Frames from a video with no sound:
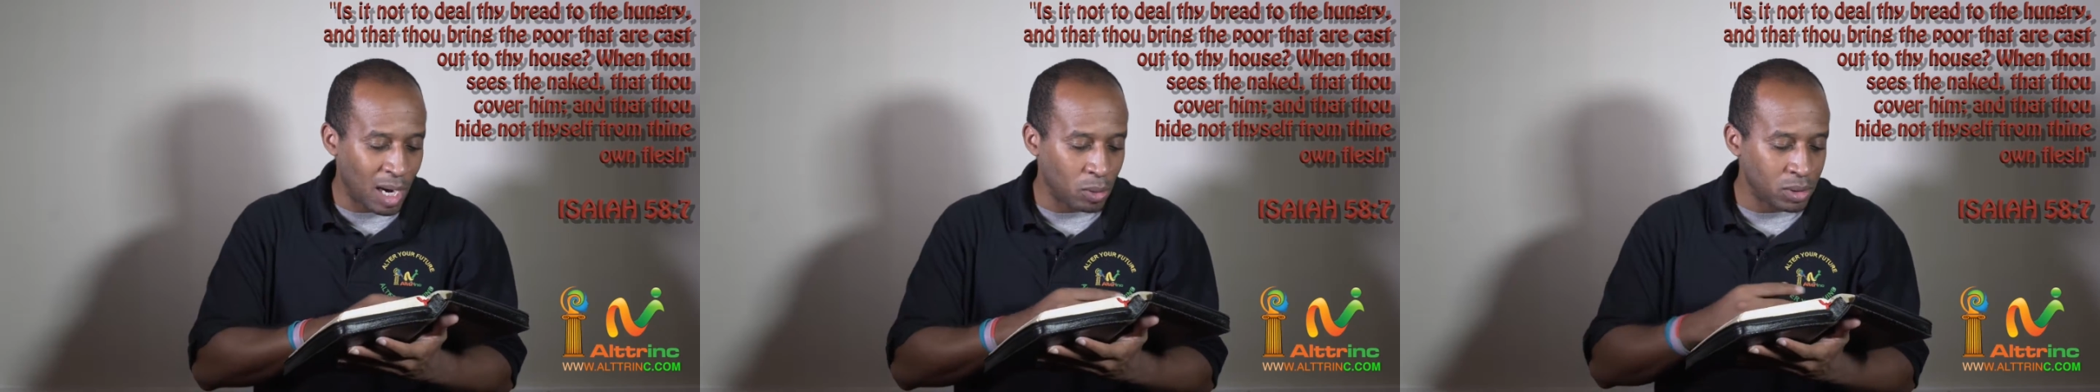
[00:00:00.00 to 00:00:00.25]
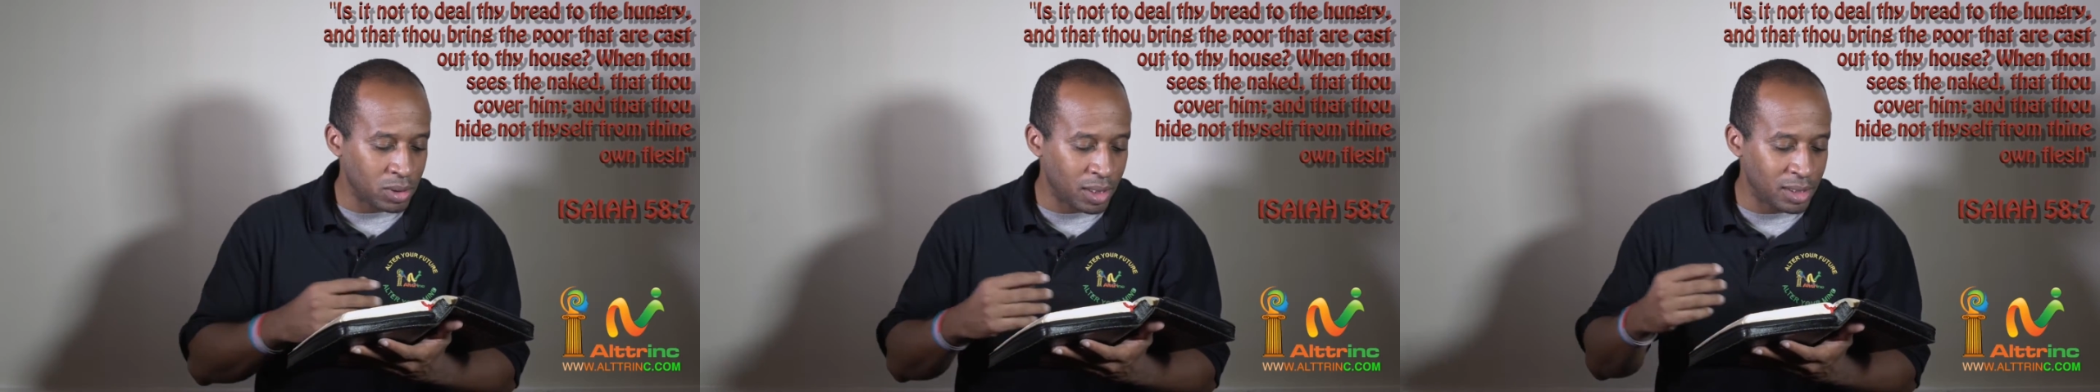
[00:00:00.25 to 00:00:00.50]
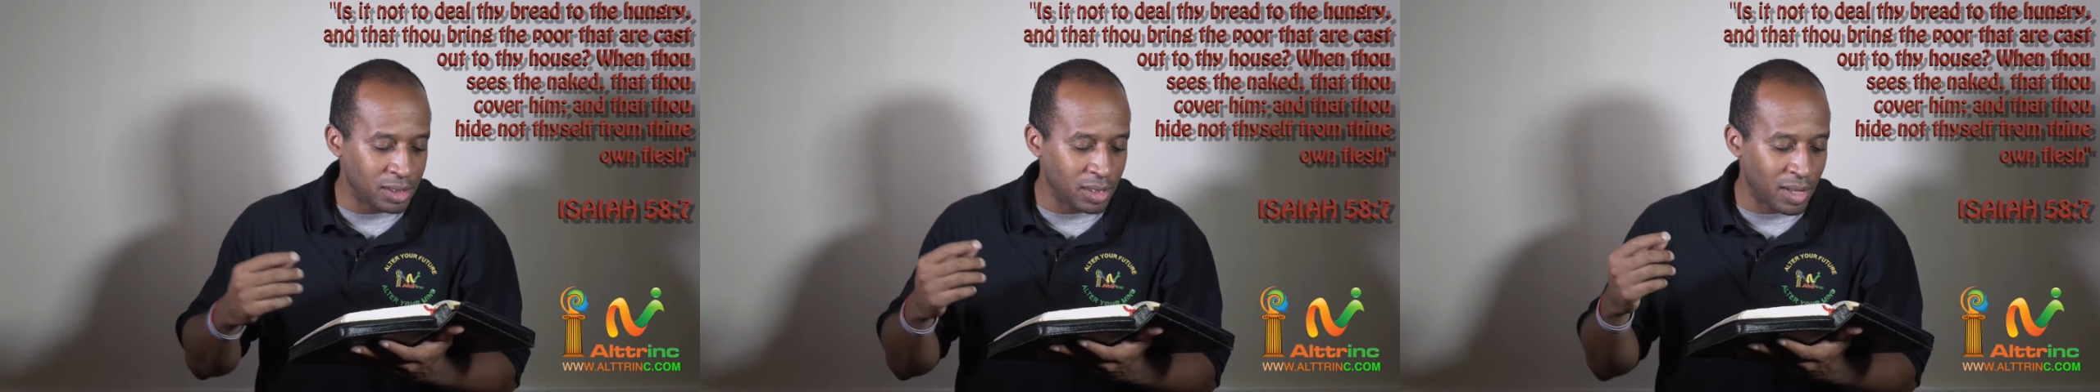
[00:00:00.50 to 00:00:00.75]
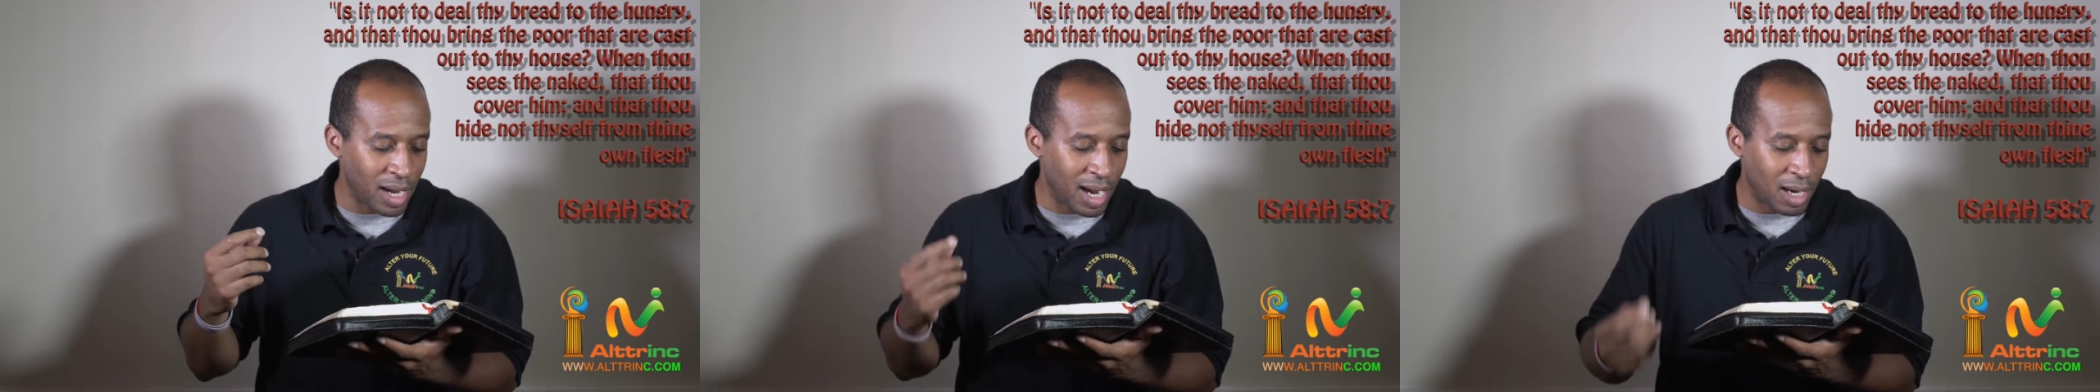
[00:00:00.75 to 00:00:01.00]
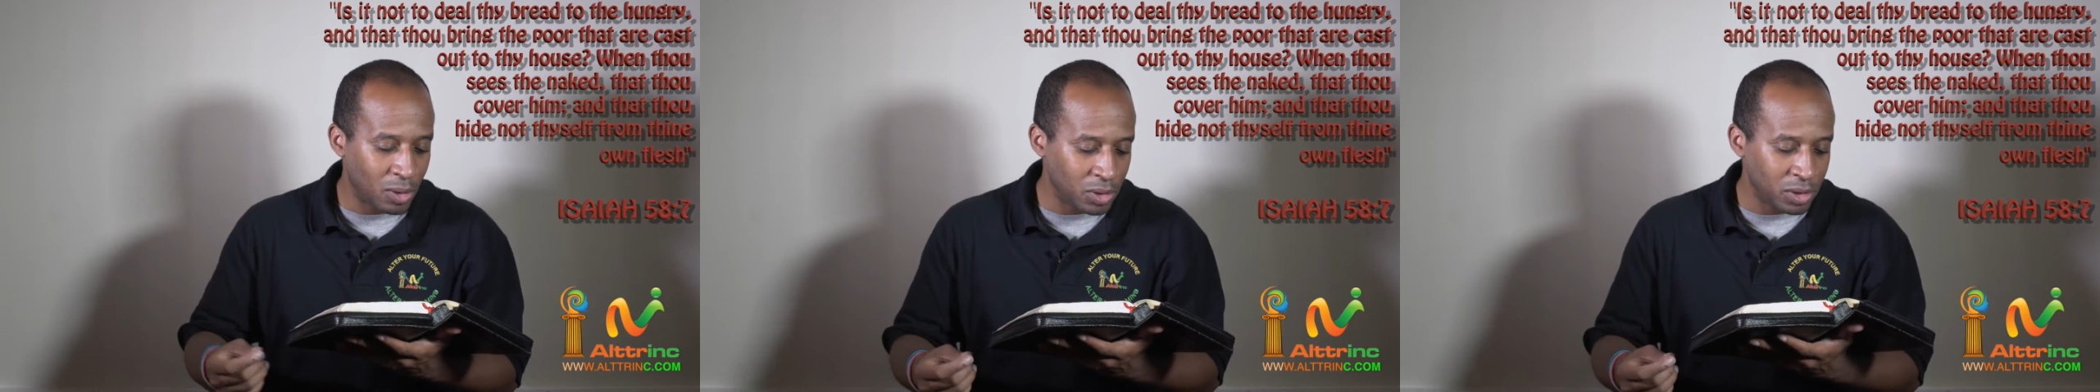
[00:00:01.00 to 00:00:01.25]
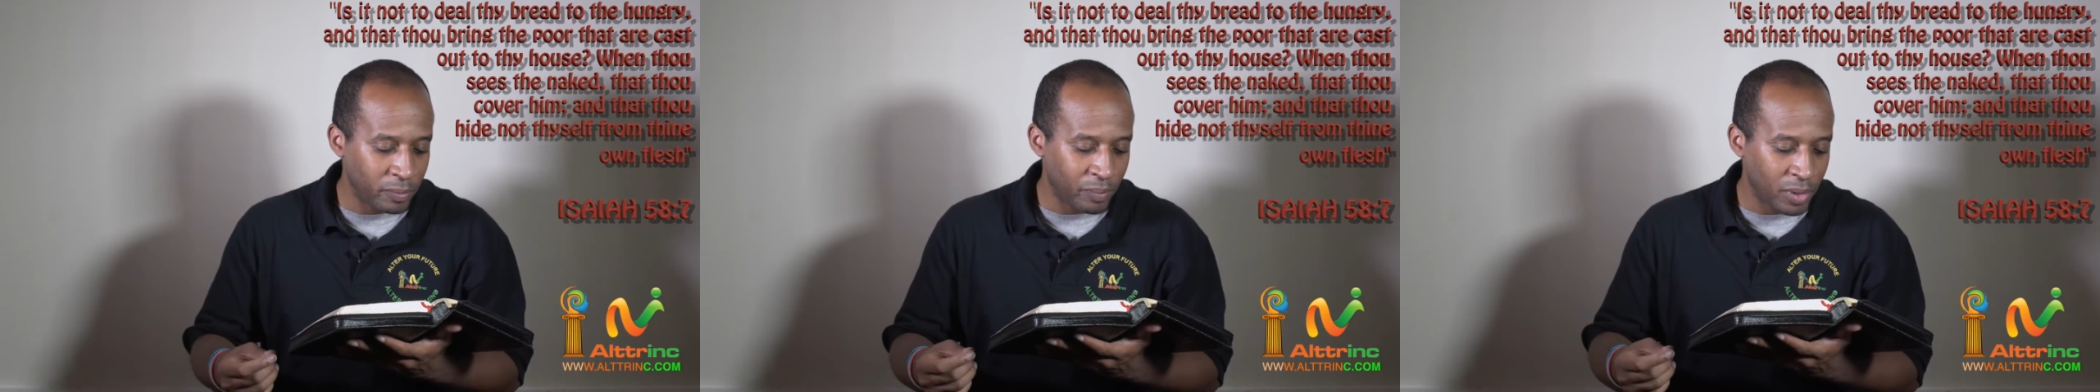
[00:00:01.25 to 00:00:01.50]
out into thy
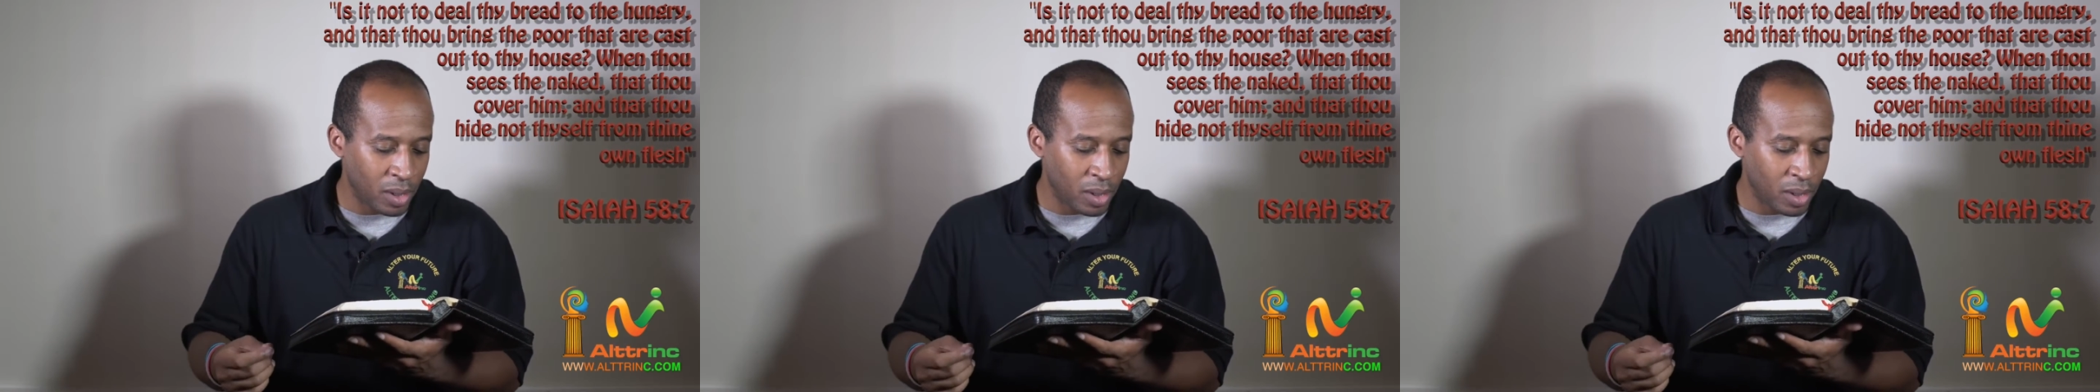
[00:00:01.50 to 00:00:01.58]
house?